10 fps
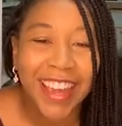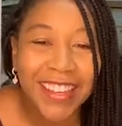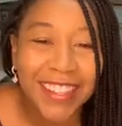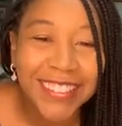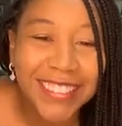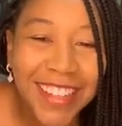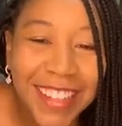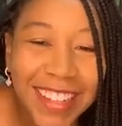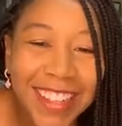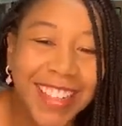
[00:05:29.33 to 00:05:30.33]
Hi Dr.
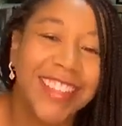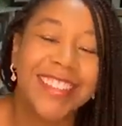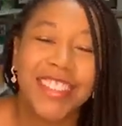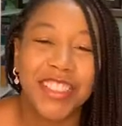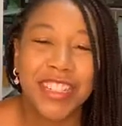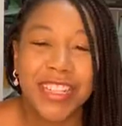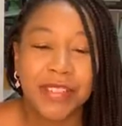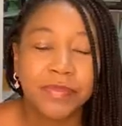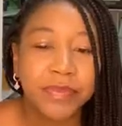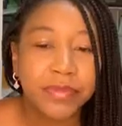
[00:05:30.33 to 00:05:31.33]
Knight. Thanks for
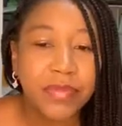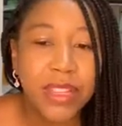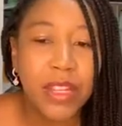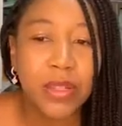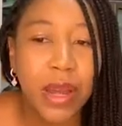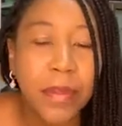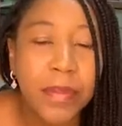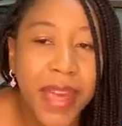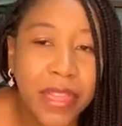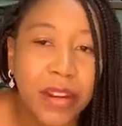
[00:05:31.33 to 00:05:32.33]
joining. So our
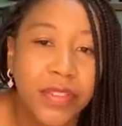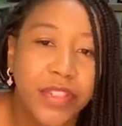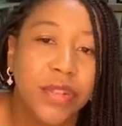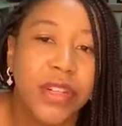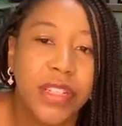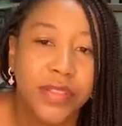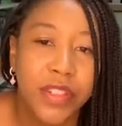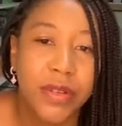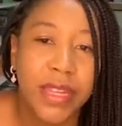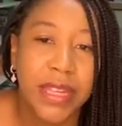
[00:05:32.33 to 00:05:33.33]
method of choice
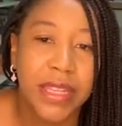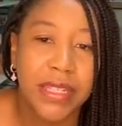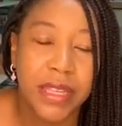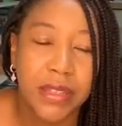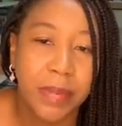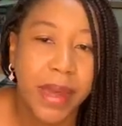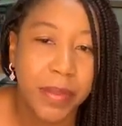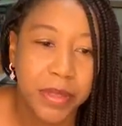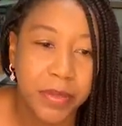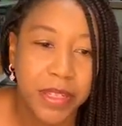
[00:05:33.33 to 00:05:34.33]
for doing this is the
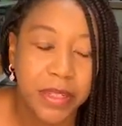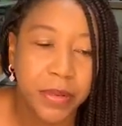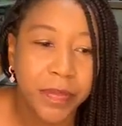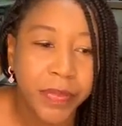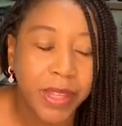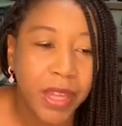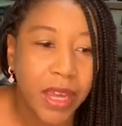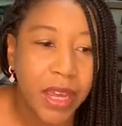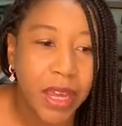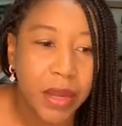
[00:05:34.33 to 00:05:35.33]
PAP smear.
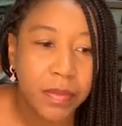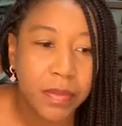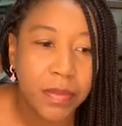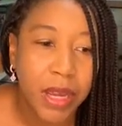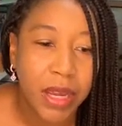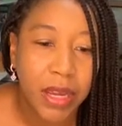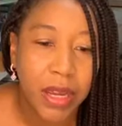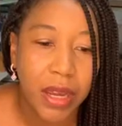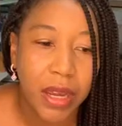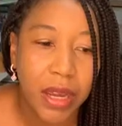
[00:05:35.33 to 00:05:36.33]

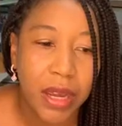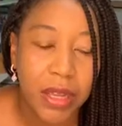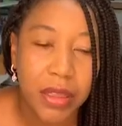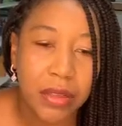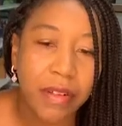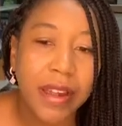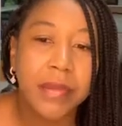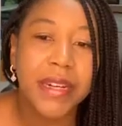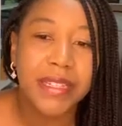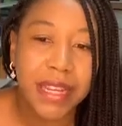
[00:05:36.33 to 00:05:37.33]
The
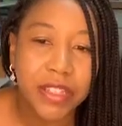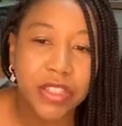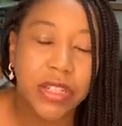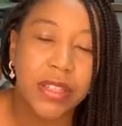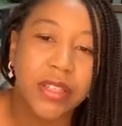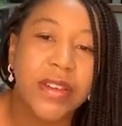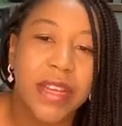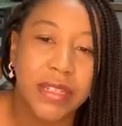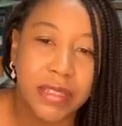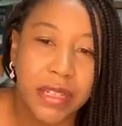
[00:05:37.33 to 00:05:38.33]
recommendation in the
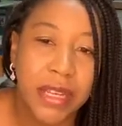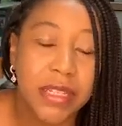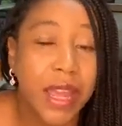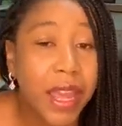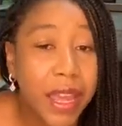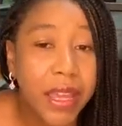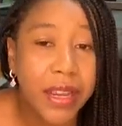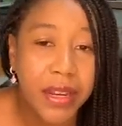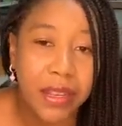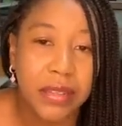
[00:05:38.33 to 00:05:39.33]
United States
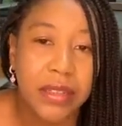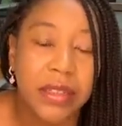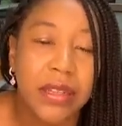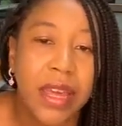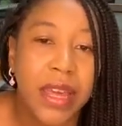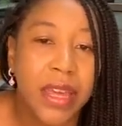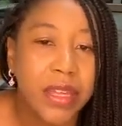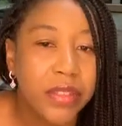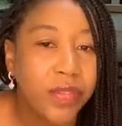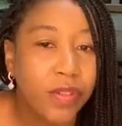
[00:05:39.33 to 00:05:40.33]
and in England
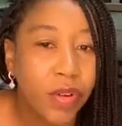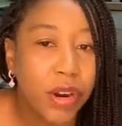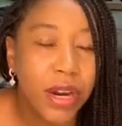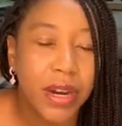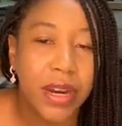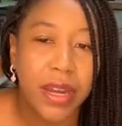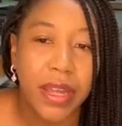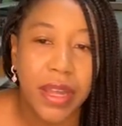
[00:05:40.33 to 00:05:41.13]
is for